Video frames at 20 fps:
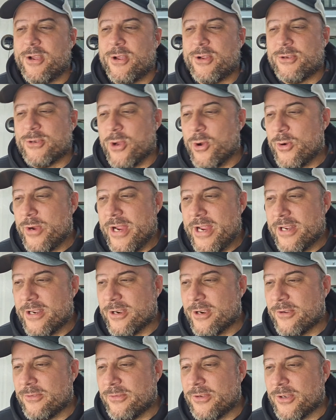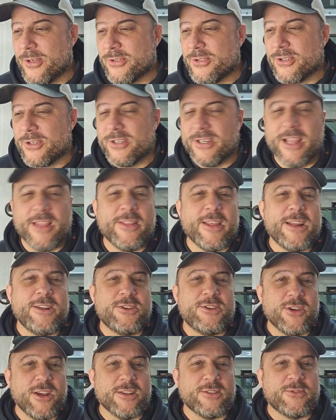no heater, filter, and they
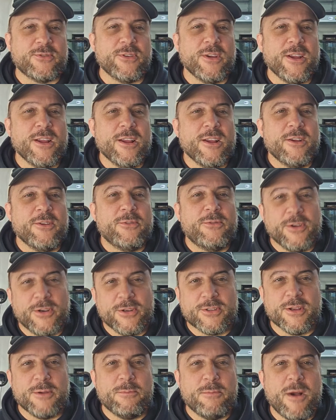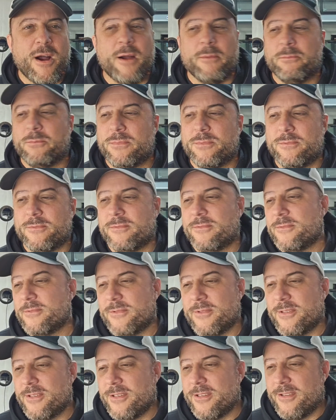just filled them up
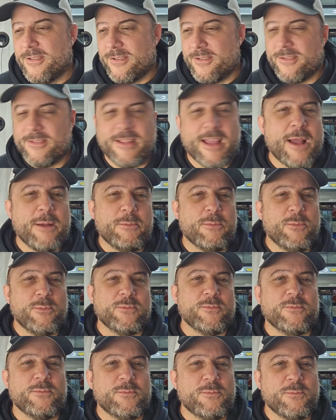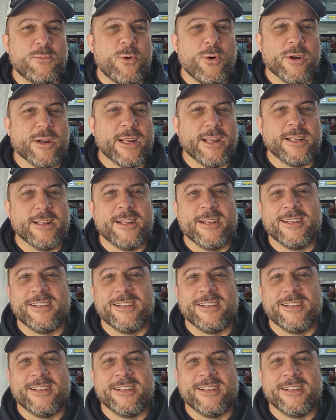that morning.